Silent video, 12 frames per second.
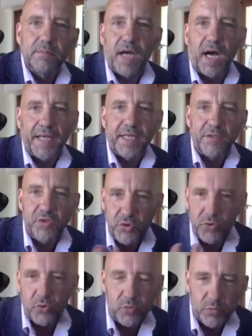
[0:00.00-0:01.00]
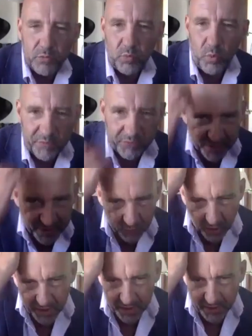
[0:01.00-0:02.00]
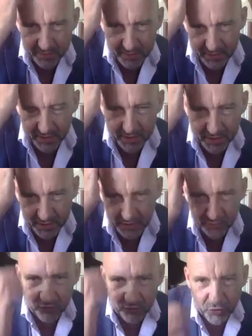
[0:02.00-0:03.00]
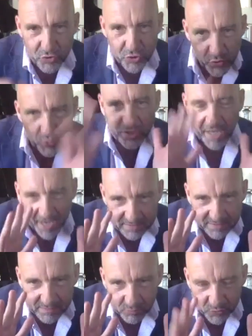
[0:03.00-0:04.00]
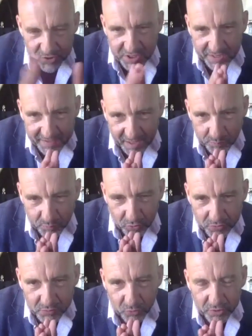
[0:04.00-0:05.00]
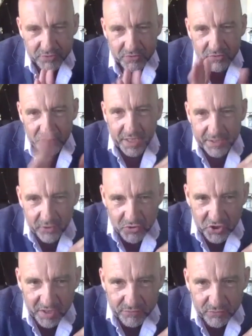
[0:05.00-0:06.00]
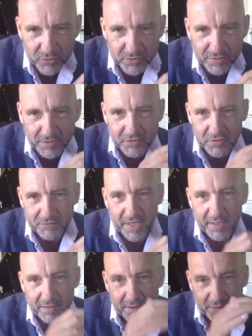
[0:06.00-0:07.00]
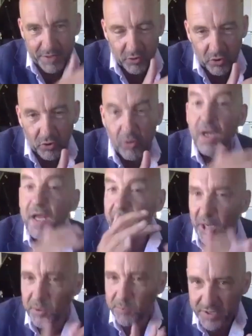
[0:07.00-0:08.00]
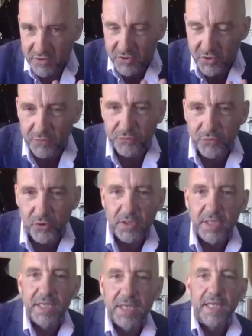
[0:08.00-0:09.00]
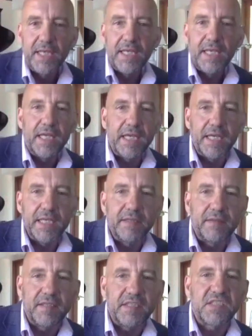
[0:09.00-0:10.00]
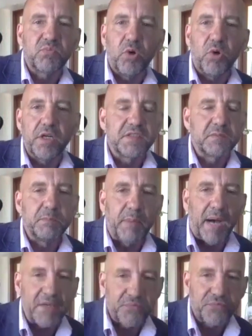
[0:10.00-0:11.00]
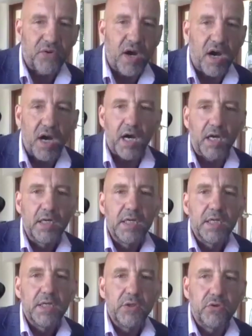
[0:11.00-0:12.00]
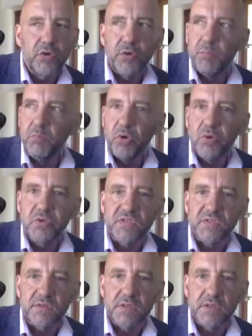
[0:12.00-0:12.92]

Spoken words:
I knew very well the new cast, which at that point was Sonia Yoncheva, Grigolo, and Bryn Terfel. And this was by far the most